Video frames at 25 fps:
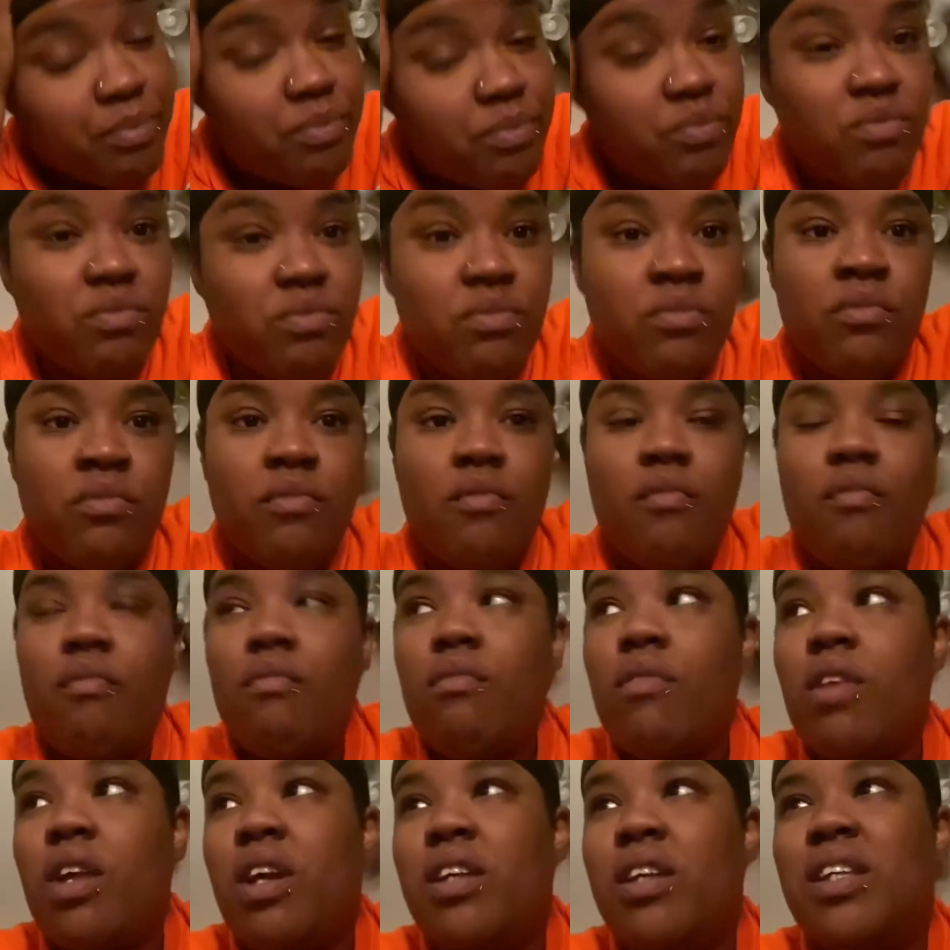
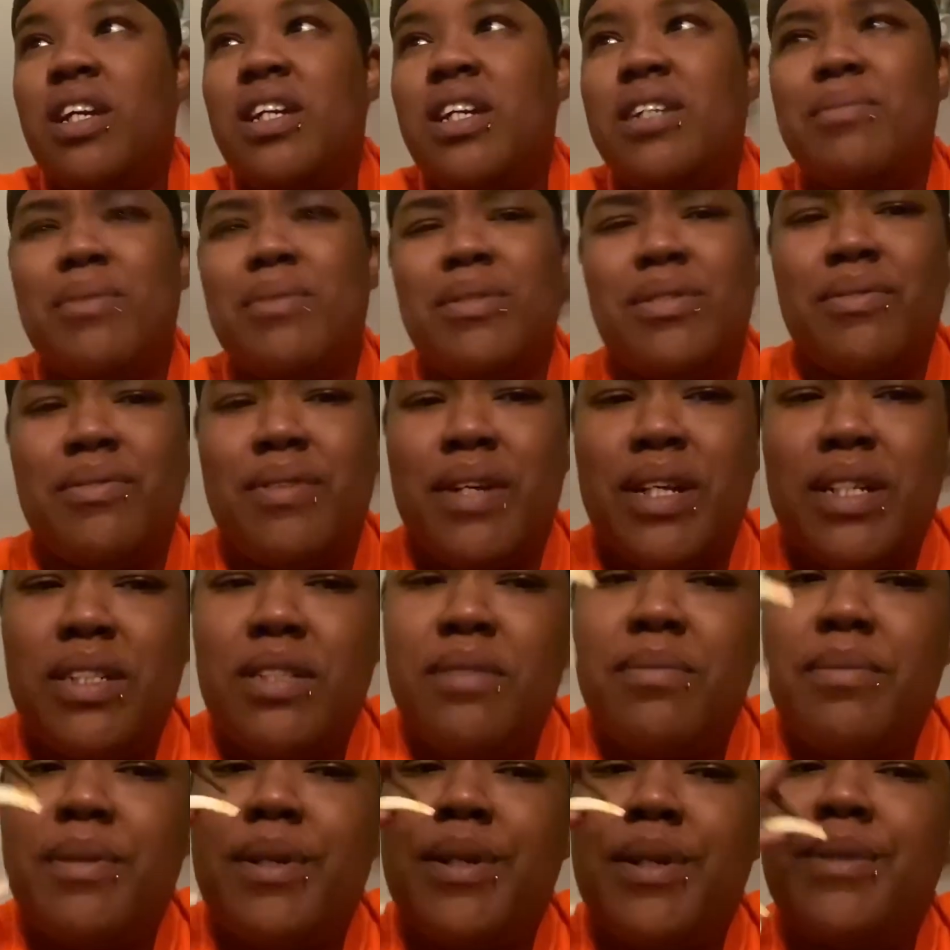I think it's supposed to rain
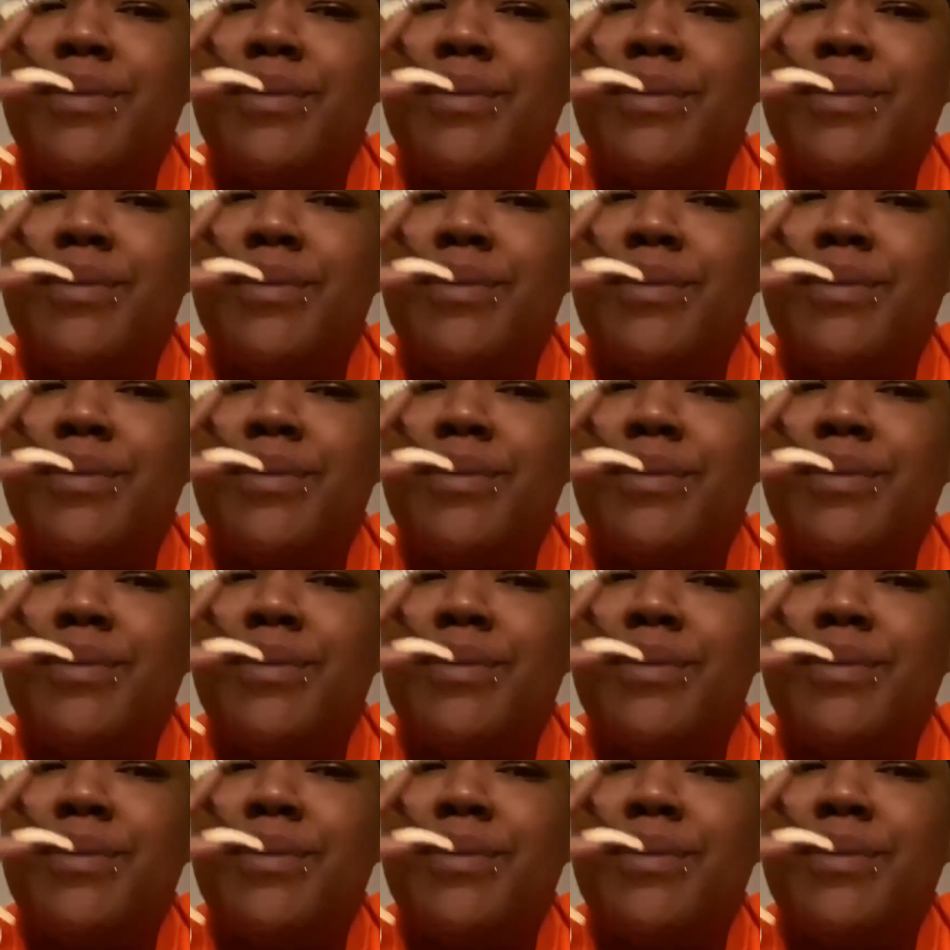tomorrow.